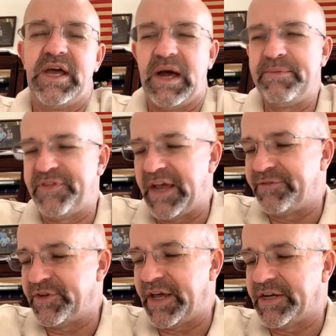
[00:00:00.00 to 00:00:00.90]
I'm
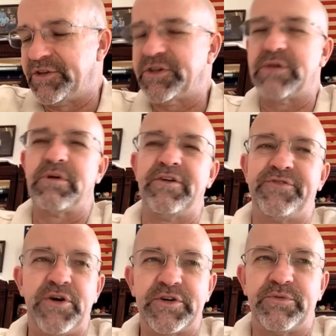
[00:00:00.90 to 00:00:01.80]
thankful that I can look on my
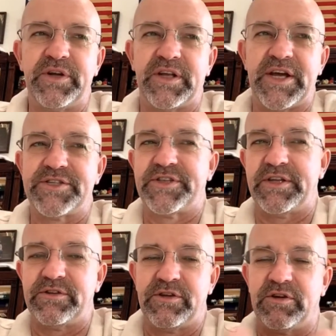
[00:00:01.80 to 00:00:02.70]
phone and realize
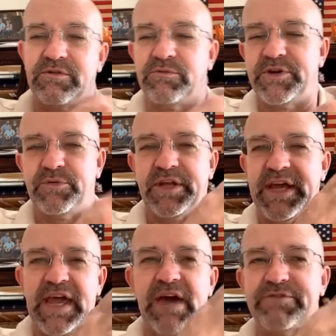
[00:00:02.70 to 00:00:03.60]
that, you know, what I
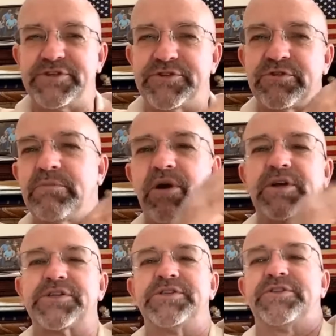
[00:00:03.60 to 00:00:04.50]
have with certain
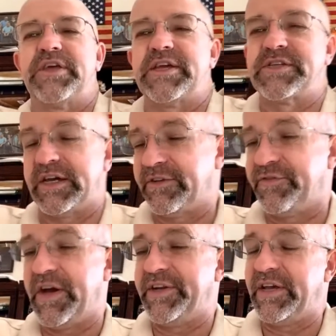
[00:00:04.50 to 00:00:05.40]
markets and things. I can
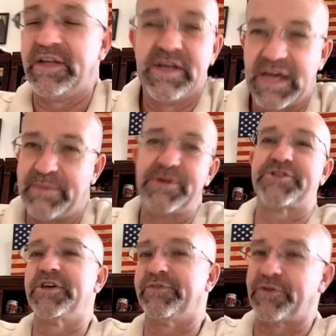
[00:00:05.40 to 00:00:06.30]
find out how much
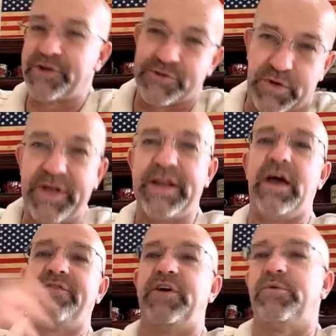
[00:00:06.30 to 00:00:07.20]
silver is right
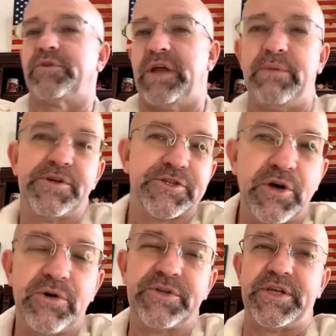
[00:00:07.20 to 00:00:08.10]
now if I want, or how much
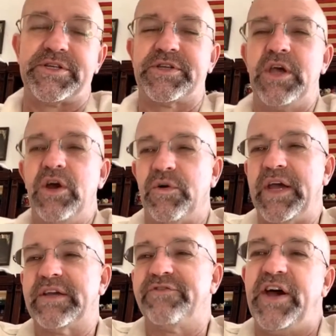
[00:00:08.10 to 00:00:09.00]
gold is, or
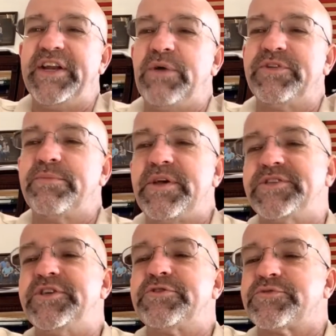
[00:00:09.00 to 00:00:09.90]
I can find out what the
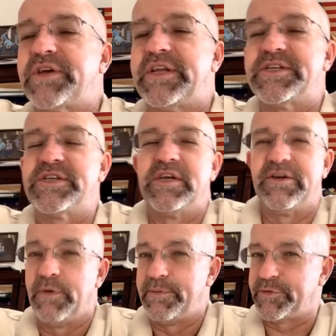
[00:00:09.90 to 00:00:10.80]
best interest rate is
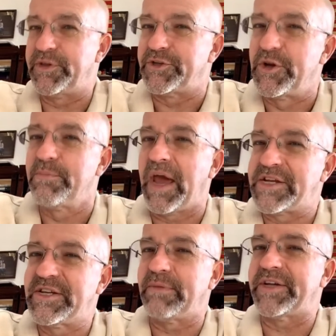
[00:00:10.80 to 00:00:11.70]
between the two
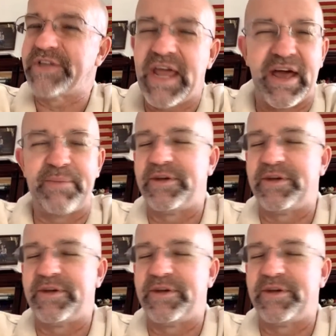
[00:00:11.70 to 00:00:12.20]
banks in my town.